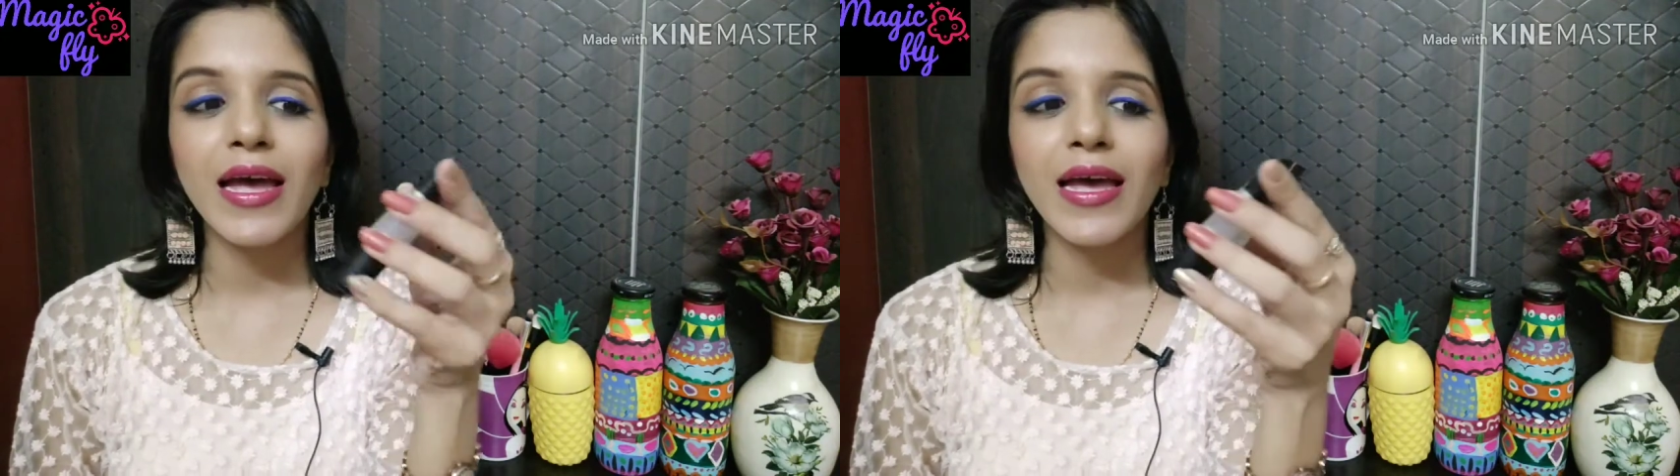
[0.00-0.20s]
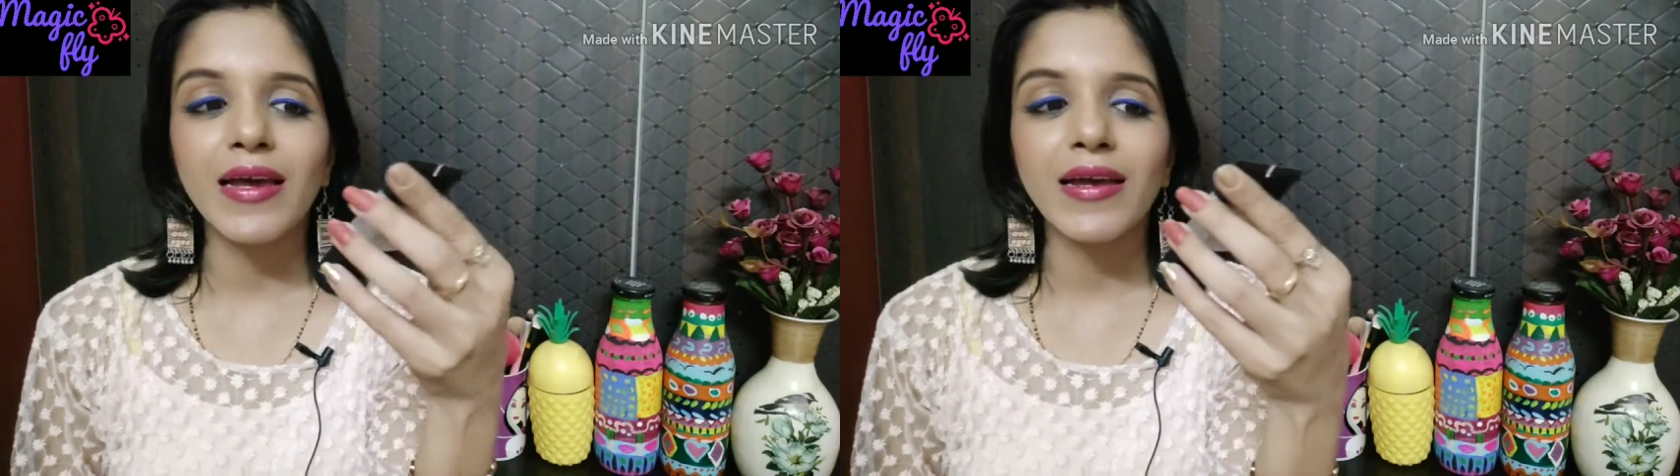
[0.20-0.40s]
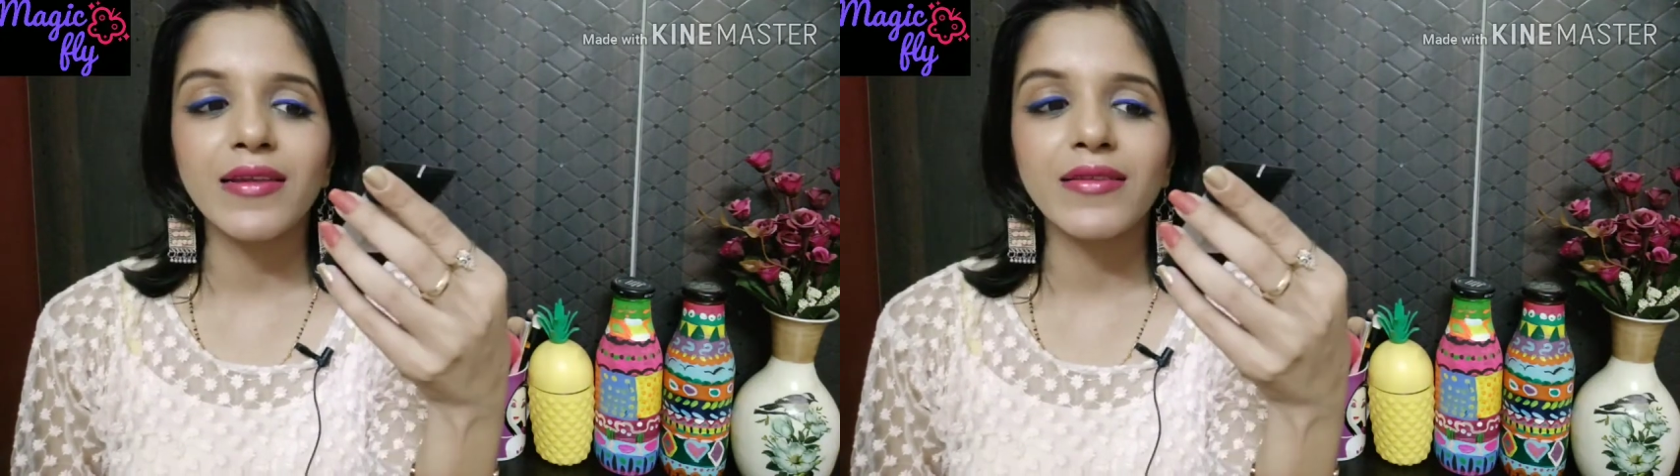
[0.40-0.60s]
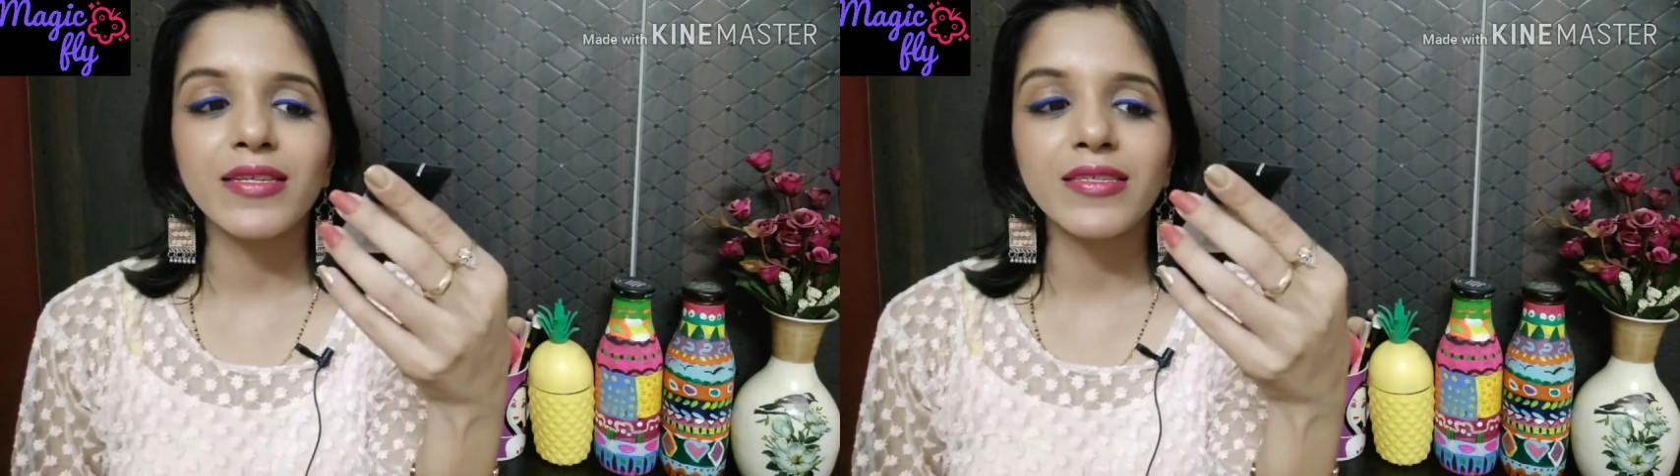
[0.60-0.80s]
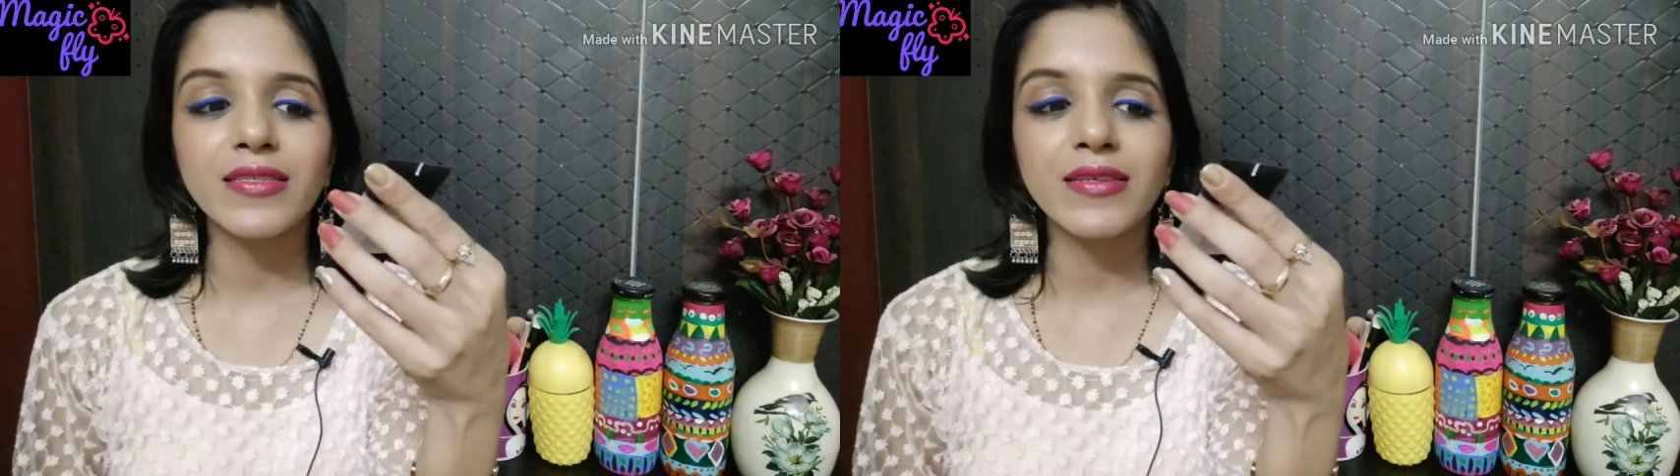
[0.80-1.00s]
and
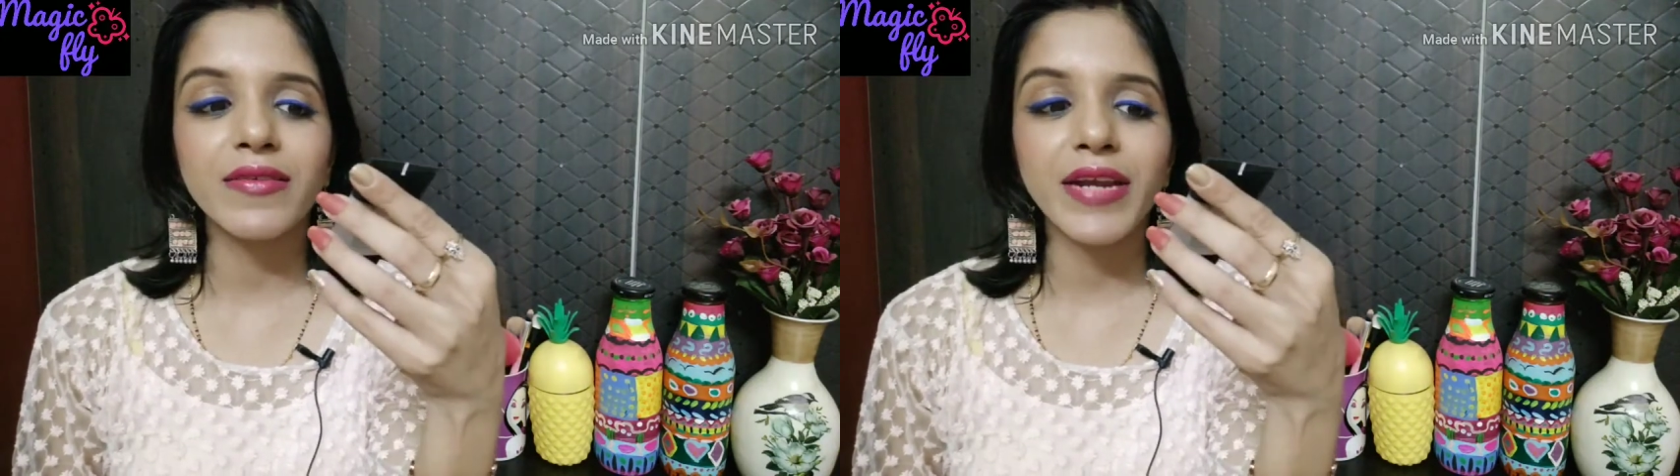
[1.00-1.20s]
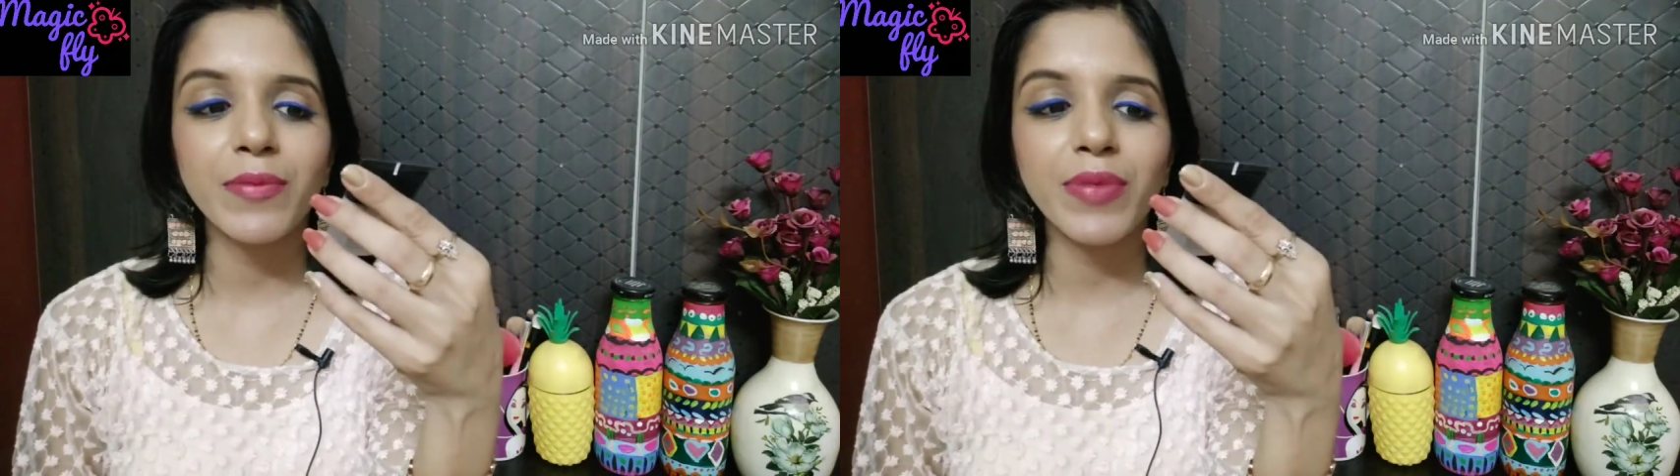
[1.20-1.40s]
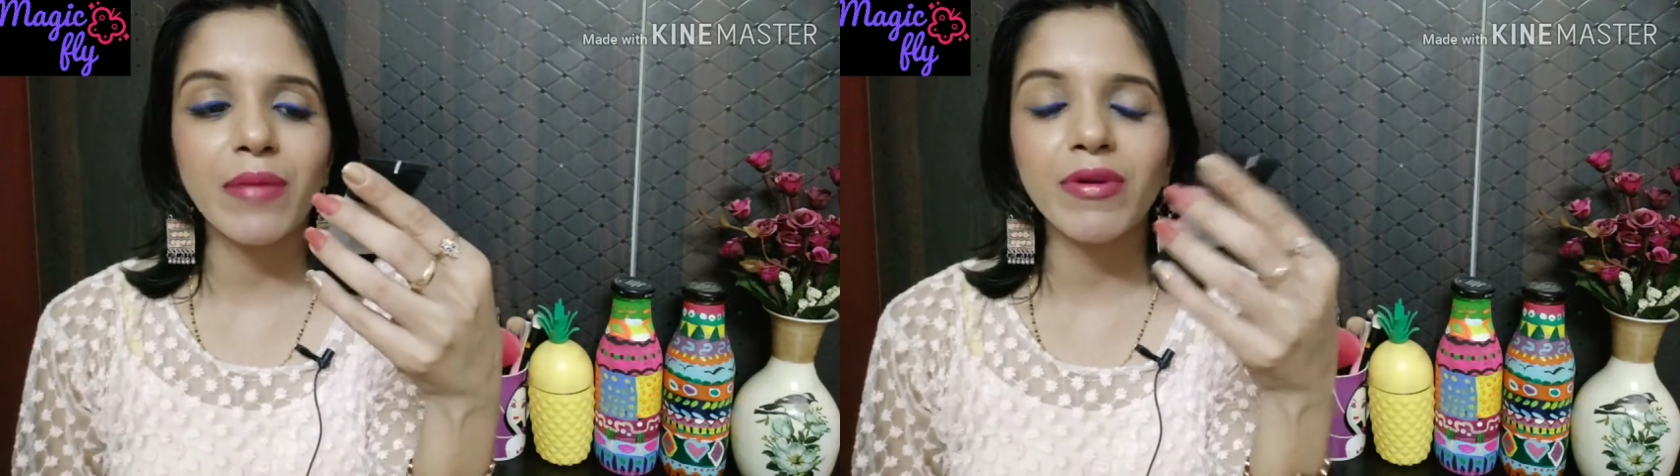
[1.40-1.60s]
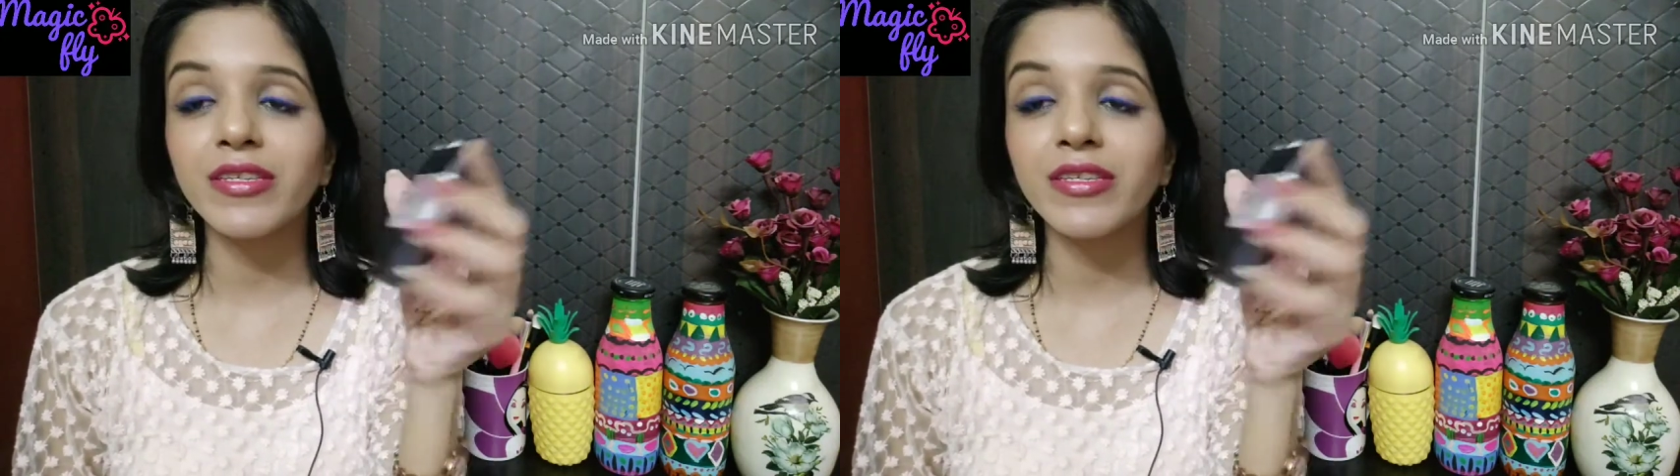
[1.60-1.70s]
this is a great primer.